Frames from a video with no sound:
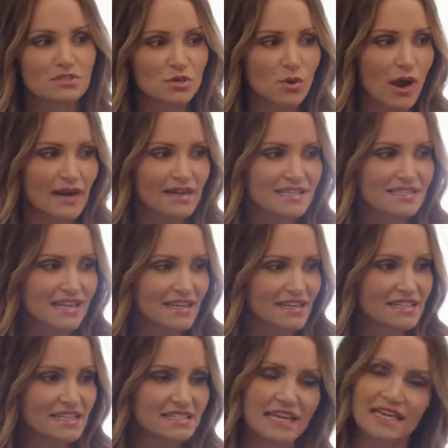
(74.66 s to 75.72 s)
So I
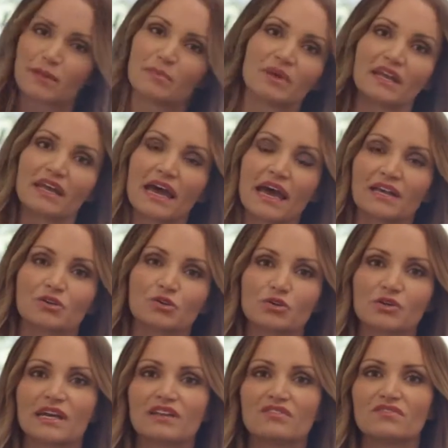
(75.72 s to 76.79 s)
decided to take a minute and
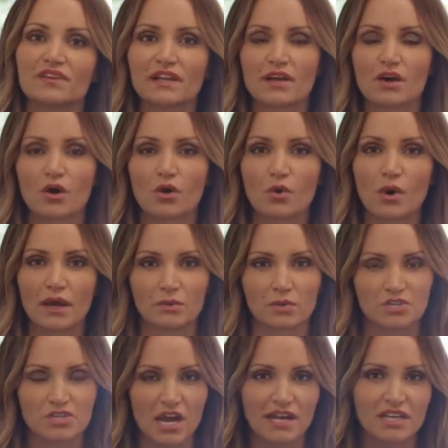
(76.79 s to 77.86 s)
create a video in
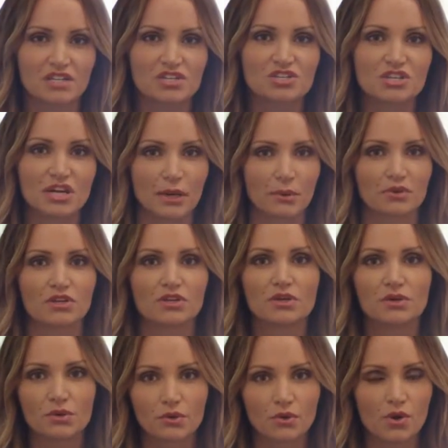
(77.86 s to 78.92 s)
which I can share with
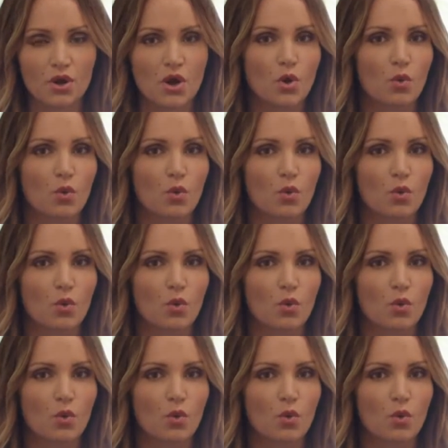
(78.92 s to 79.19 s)
you